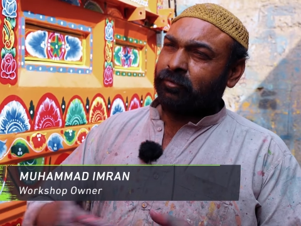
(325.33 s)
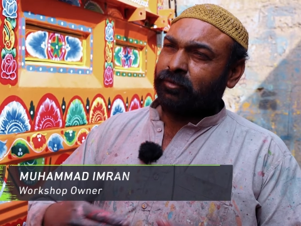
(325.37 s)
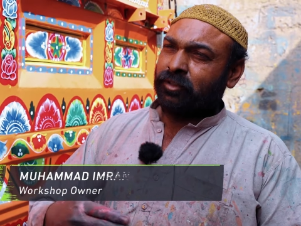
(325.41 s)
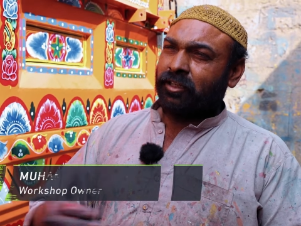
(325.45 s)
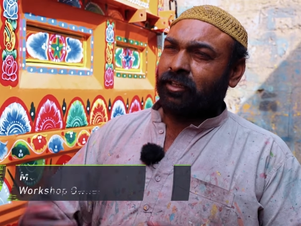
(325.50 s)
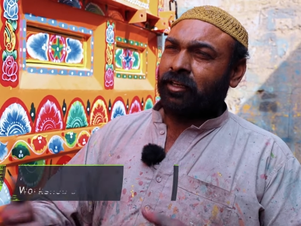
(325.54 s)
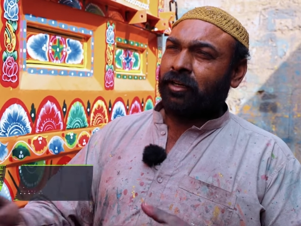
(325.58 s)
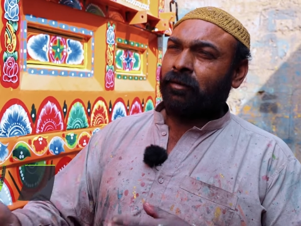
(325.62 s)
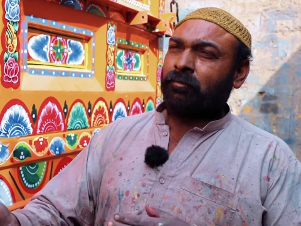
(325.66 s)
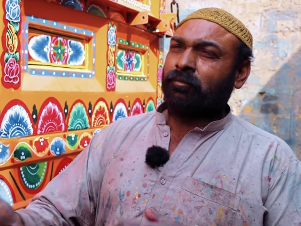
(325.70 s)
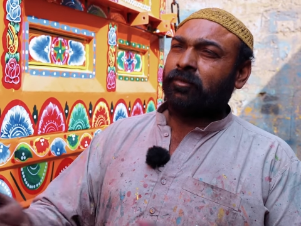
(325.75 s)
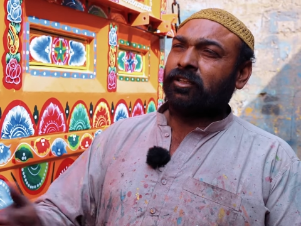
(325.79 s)

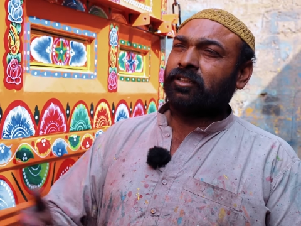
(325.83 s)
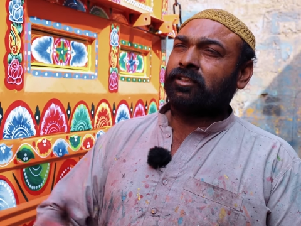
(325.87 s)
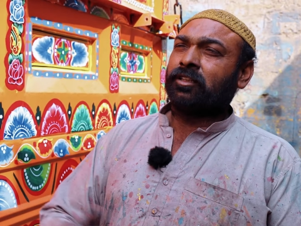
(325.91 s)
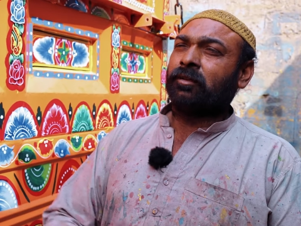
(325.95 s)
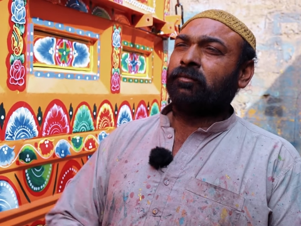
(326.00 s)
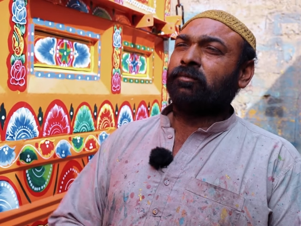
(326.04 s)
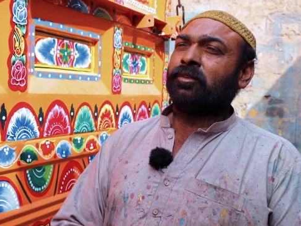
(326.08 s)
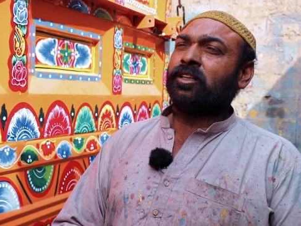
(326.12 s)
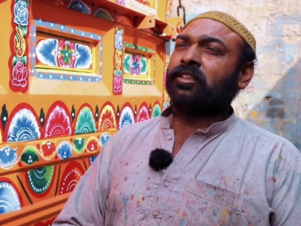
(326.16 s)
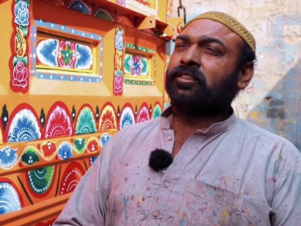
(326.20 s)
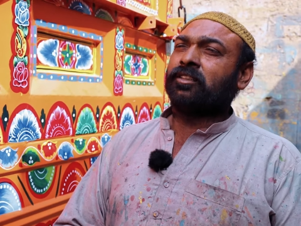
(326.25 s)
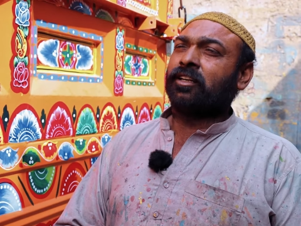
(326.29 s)
So
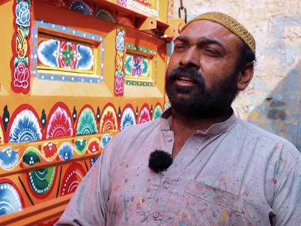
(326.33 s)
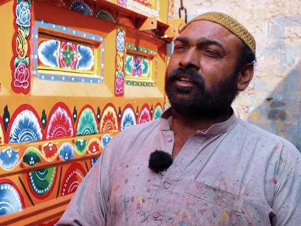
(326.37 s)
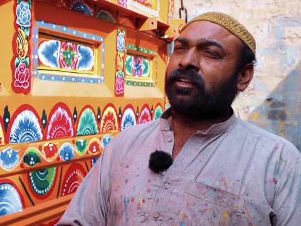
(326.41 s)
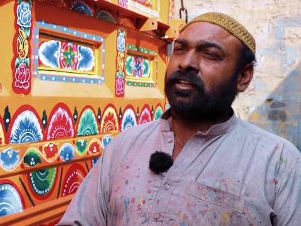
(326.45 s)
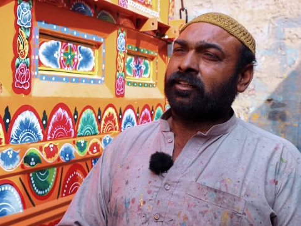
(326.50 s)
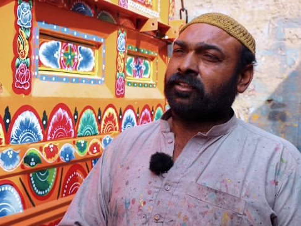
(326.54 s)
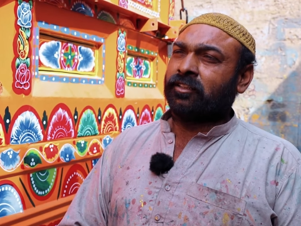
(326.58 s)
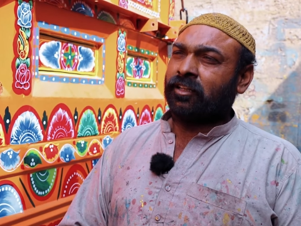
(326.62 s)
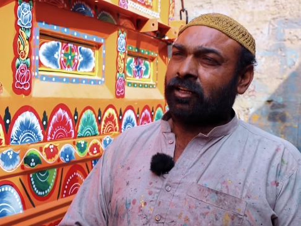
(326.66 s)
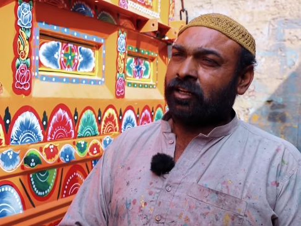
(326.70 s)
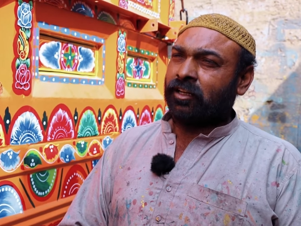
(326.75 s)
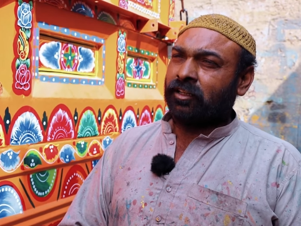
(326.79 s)
every team
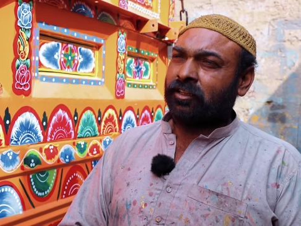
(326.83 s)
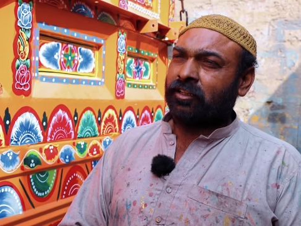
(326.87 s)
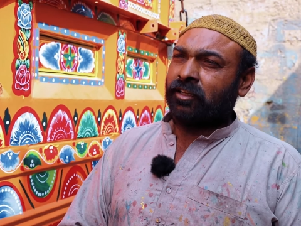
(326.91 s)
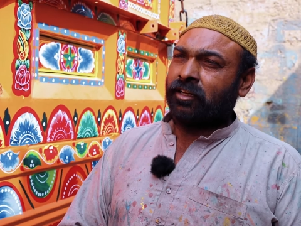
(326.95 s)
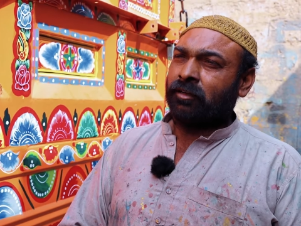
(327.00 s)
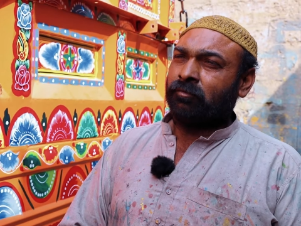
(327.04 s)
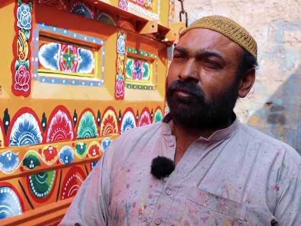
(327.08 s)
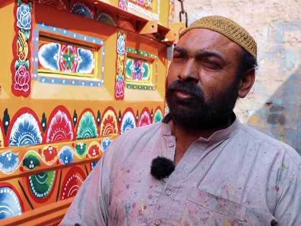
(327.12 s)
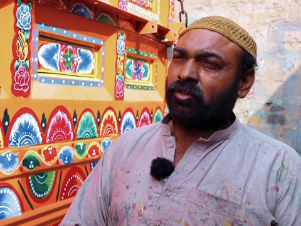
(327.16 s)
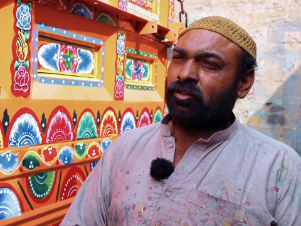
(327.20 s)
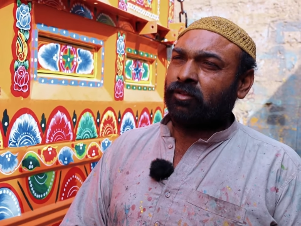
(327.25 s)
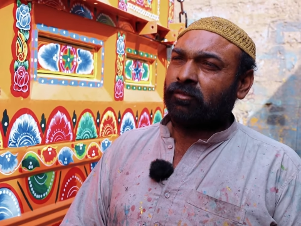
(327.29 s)
works
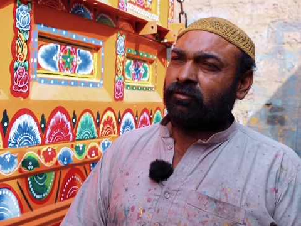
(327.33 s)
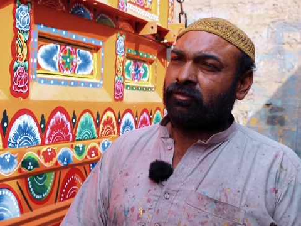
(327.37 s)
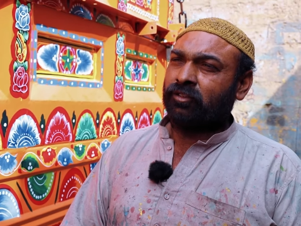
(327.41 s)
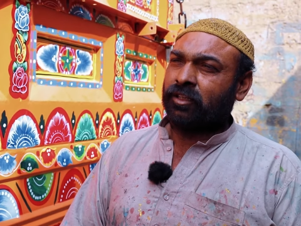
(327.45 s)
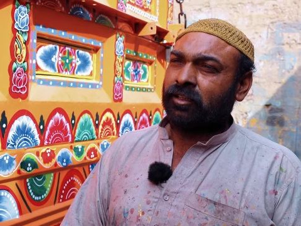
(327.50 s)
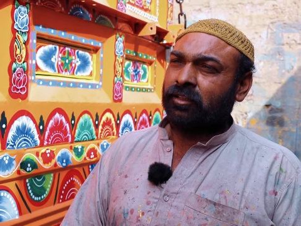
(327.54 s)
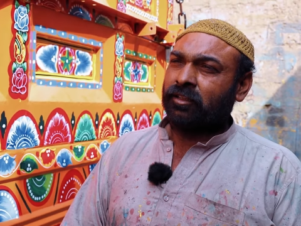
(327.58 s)
one after